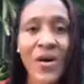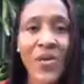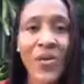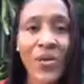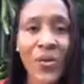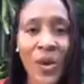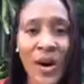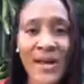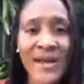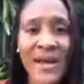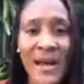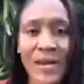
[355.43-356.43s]
what
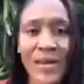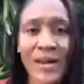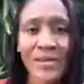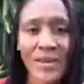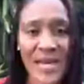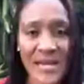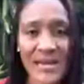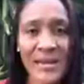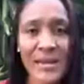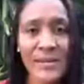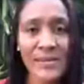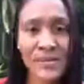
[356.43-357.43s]
am I making
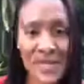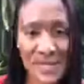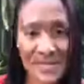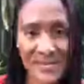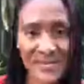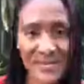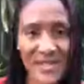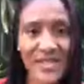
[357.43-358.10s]
it mean?